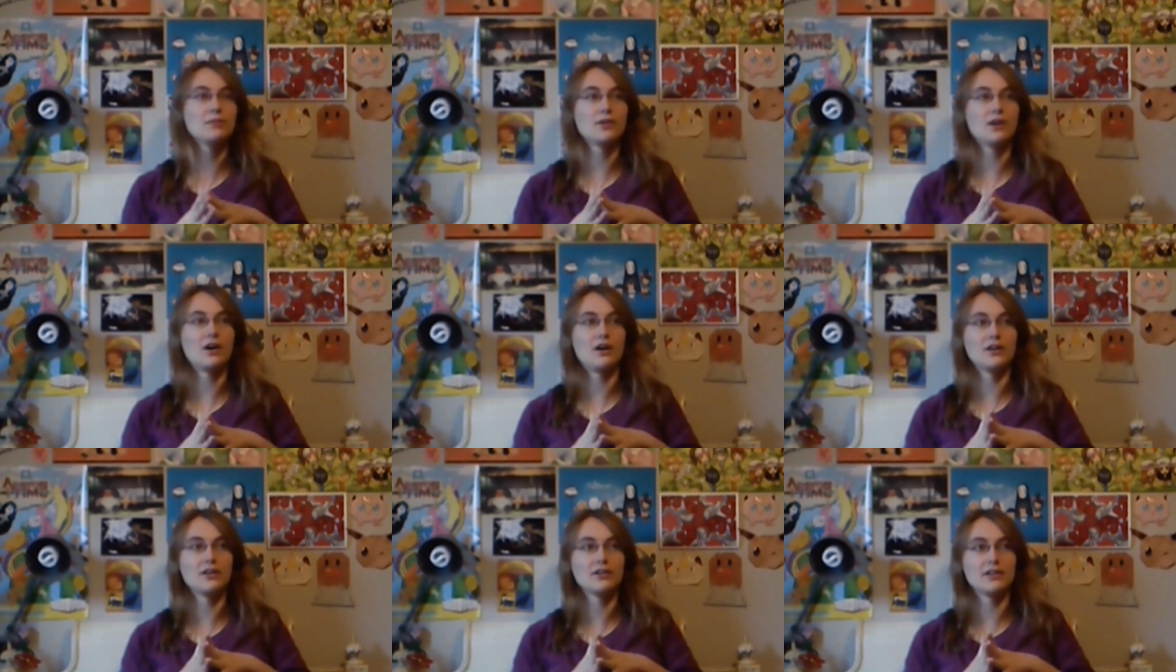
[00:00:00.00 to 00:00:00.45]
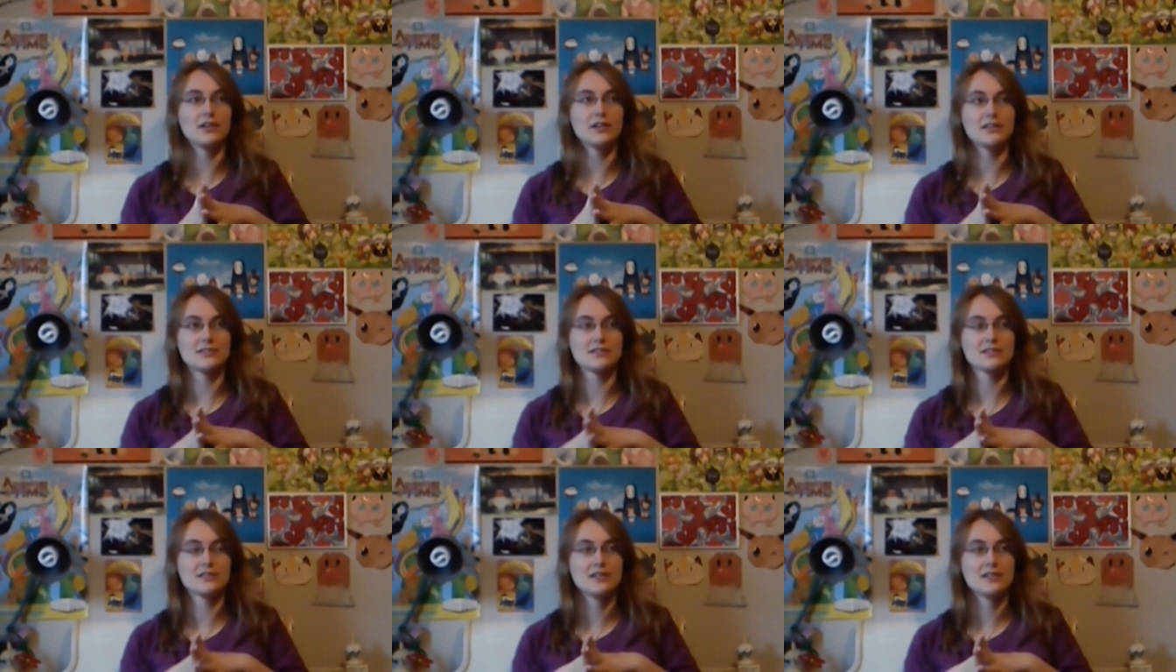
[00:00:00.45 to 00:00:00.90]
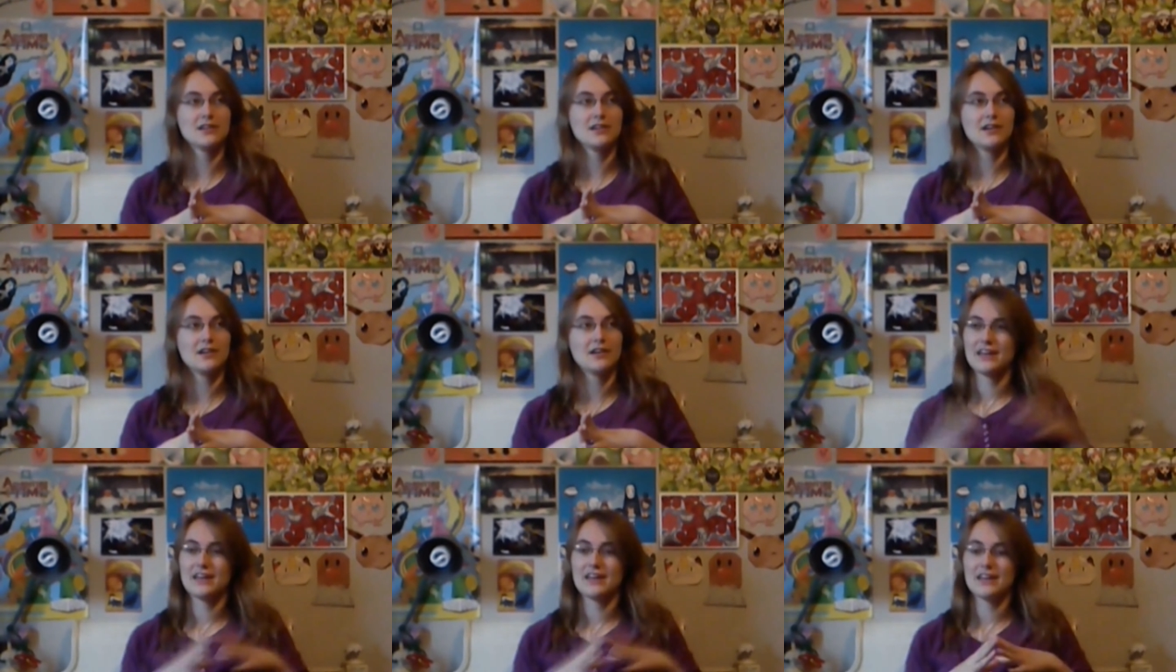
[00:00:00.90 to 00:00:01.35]
Connor
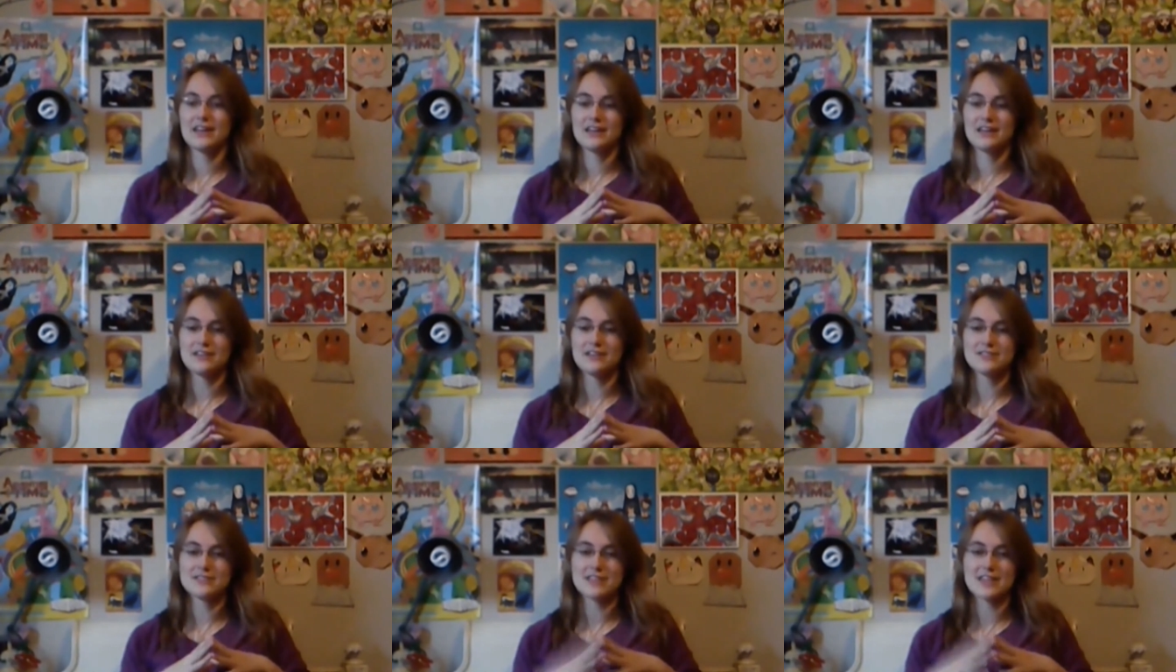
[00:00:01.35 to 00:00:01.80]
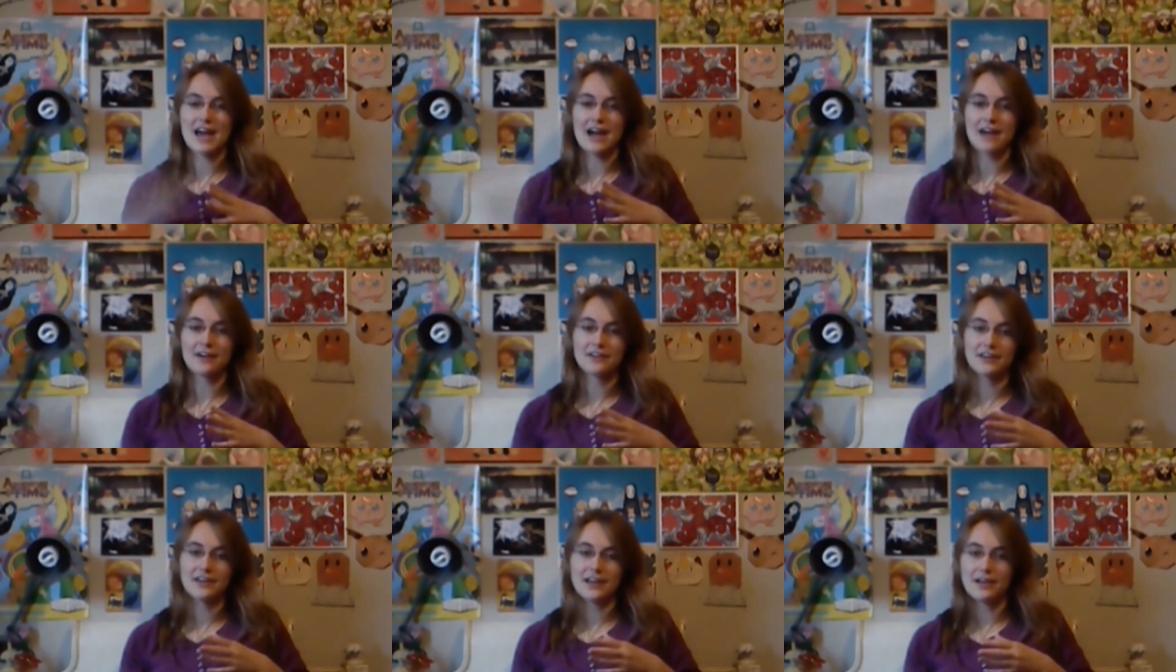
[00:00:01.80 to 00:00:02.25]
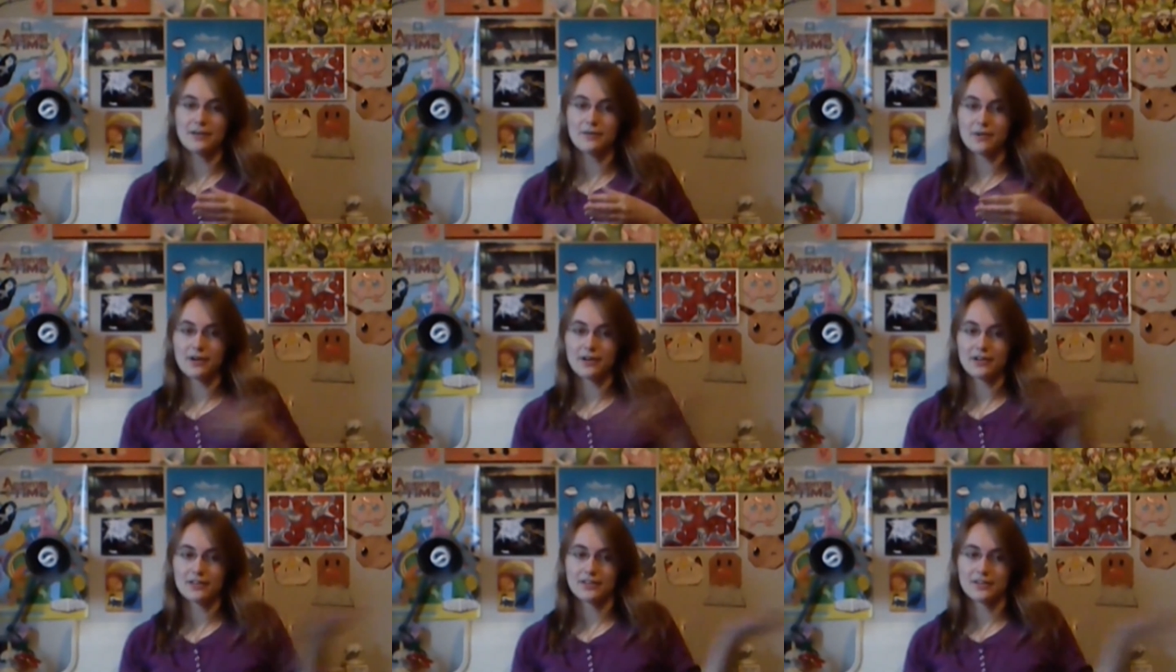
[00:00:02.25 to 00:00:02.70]
he was the Akron
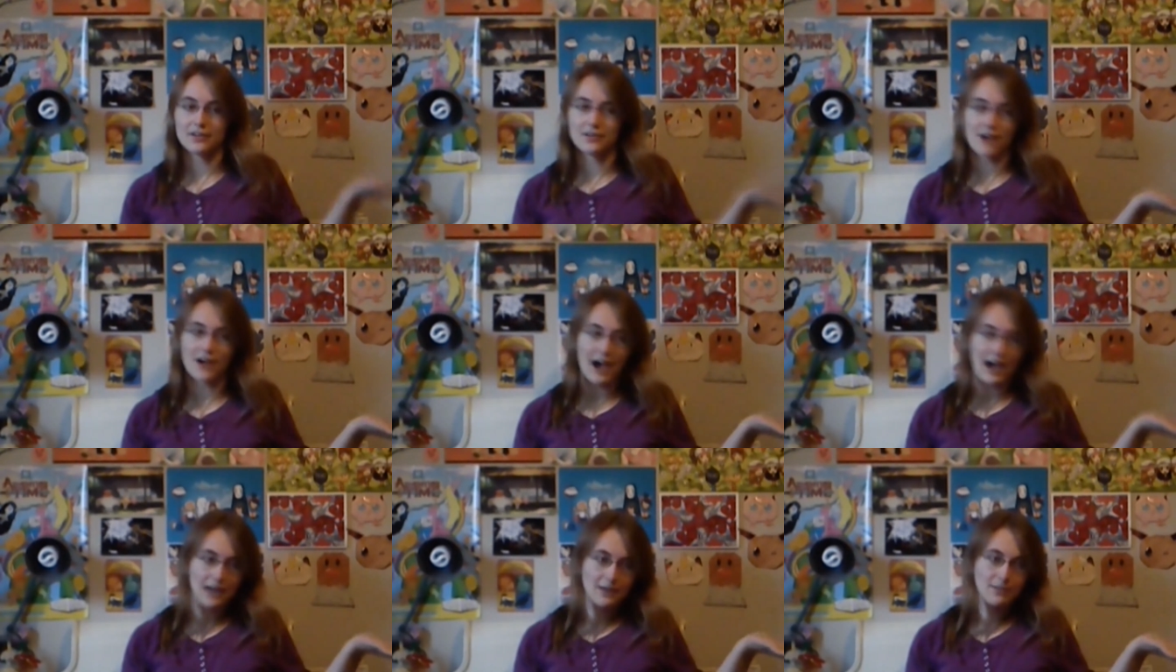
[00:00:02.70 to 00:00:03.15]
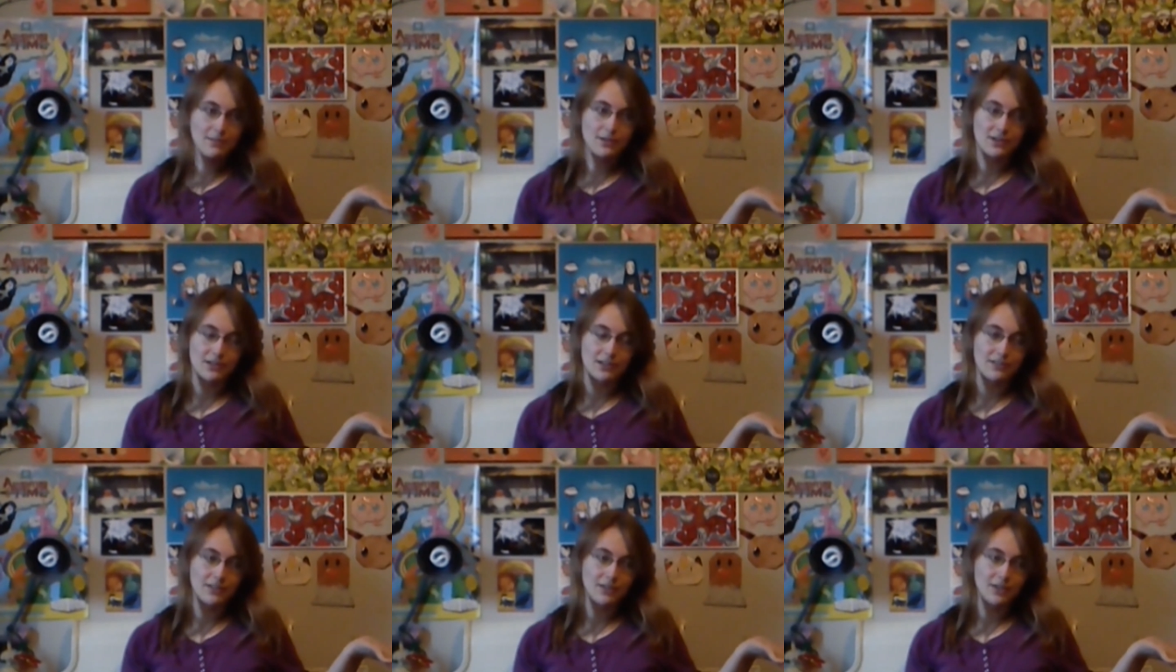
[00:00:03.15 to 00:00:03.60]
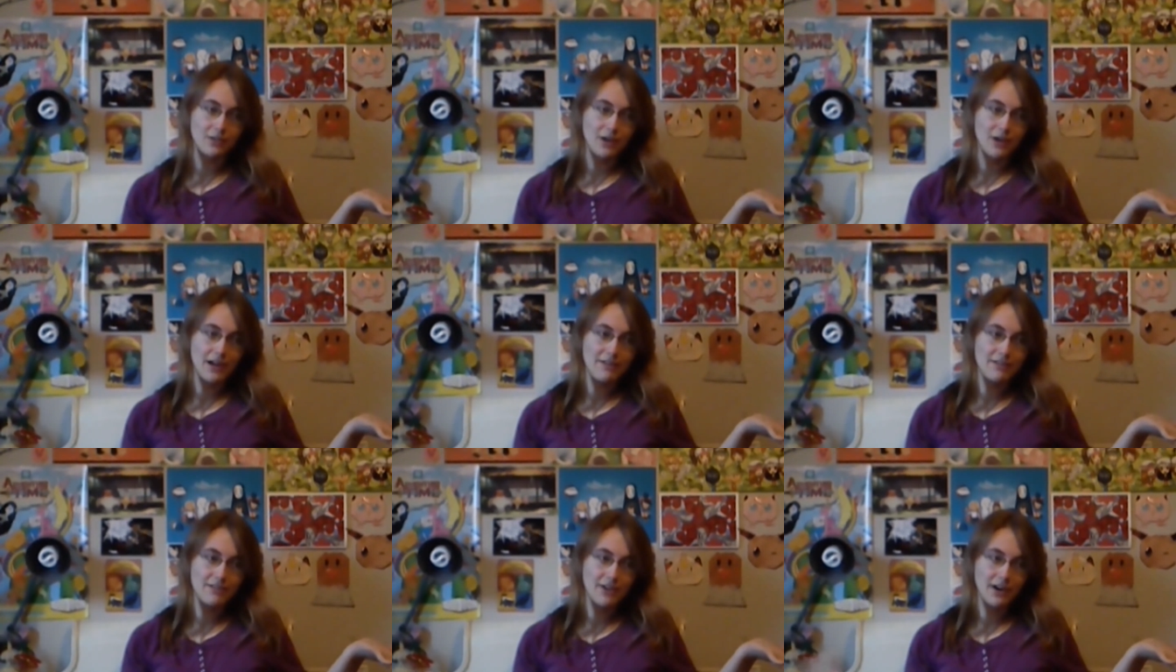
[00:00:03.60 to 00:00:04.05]
AWOL, the new Admiral of the
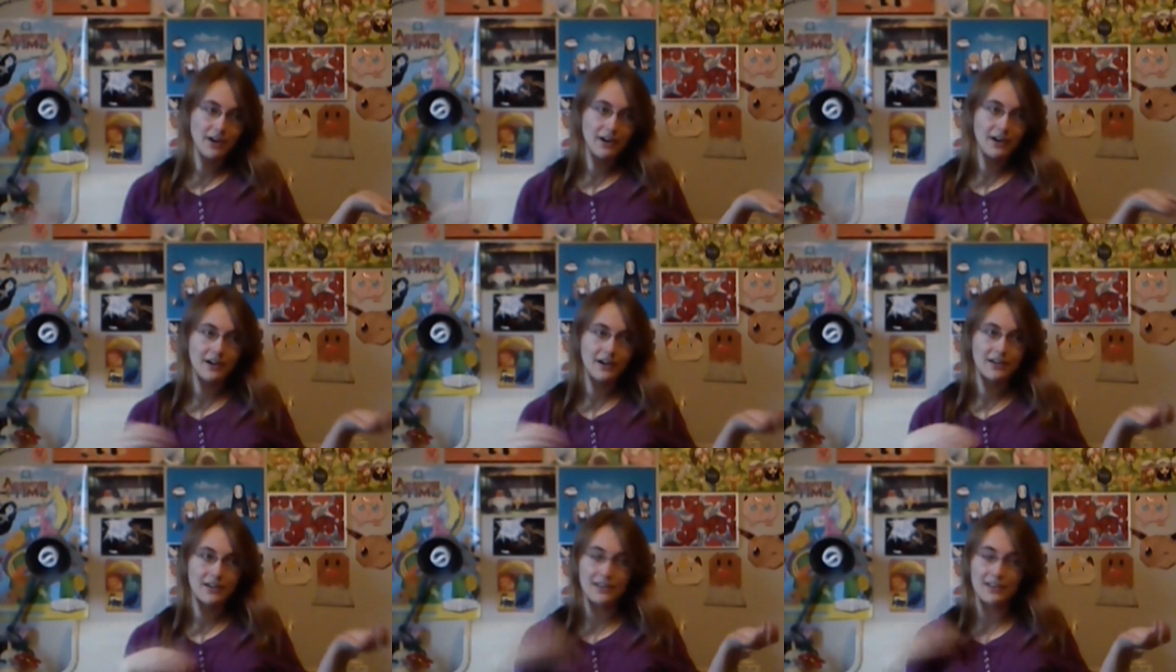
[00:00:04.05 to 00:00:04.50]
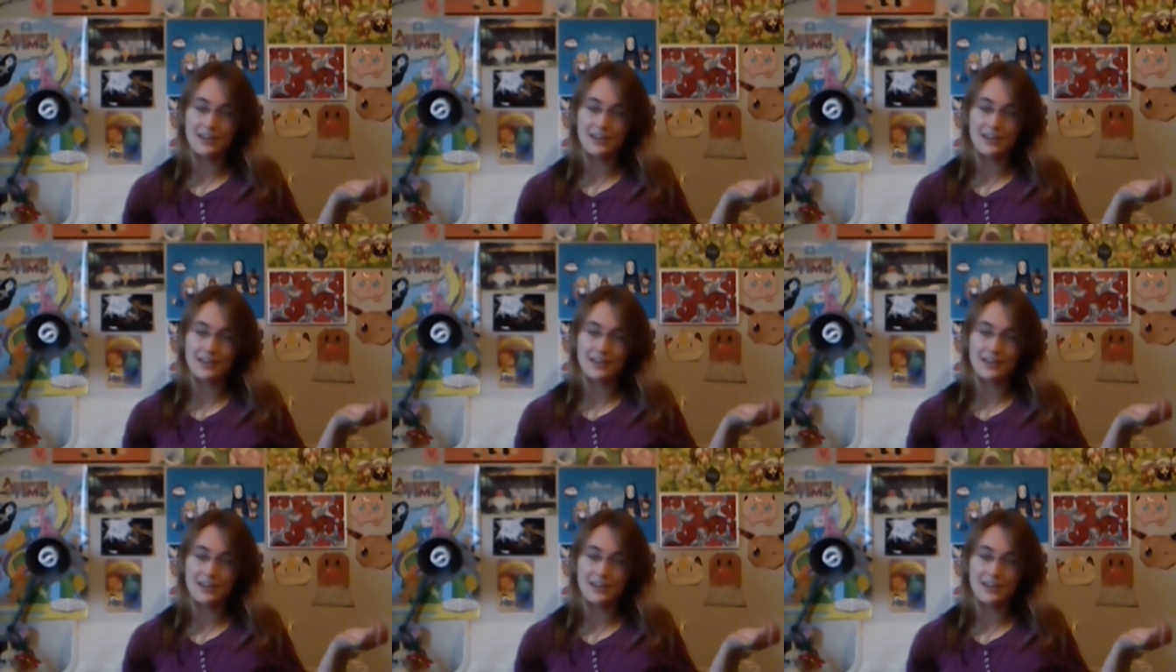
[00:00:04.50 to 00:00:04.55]
Graveyard,